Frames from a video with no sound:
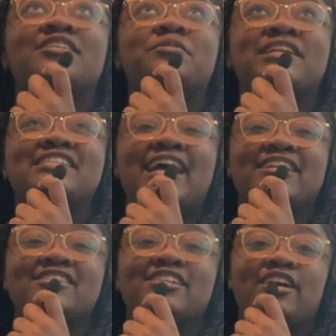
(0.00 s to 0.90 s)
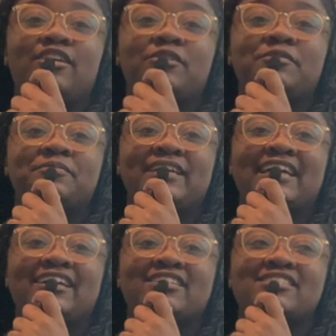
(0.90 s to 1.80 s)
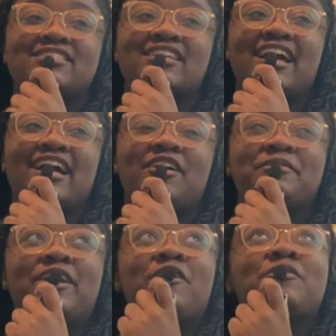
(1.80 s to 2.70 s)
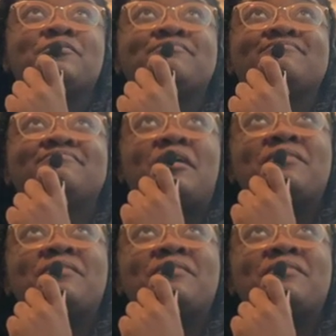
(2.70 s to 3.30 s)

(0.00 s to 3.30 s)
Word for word: We decided to go because I'll be home by